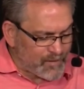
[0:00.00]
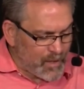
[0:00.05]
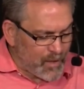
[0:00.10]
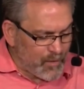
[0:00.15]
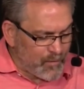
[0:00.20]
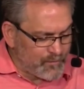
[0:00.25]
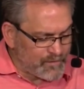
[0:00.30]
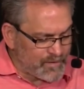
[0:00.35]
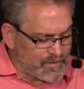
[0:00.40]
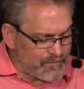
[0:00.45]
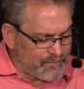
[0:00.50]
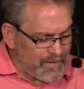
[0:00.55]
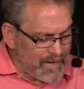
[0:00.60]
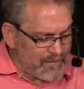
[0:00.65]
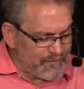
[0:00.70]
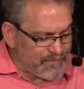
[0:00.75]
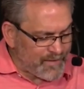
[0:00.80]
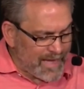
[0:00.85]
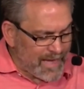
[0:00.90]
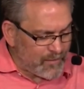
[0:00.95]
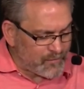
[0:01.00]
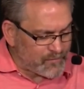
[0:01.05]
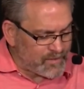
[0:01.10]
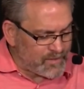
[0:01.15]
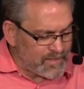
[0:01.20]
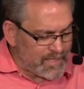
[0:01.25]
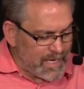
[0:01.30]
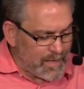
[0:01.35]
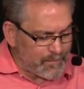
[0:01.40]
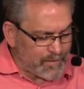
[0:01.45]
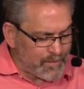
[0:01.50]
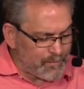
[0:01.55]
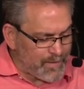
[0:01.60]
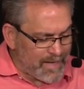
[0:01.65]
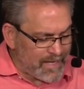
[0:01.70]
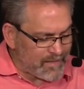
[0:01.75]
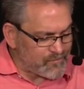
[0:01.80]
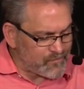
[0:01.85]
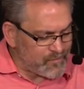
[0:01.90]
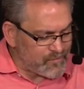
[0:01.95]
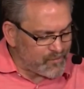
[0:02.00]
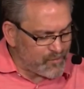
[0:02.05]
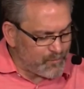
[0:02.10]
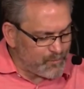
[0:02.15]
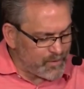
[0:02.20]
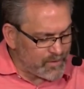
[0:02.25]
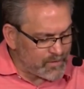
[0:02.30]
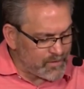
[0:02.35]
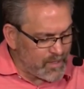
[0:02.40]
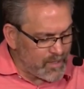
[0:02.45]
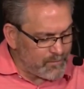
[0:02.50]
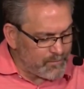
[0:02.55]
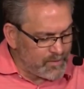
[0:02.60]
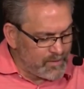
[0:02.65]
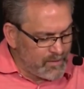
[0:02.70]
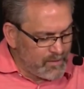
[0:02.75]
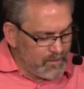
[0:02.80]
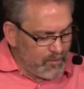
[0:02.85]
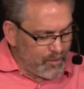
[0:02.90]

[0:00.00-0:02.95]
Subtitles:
loaves and the 5,000 and how many baskets you picked up?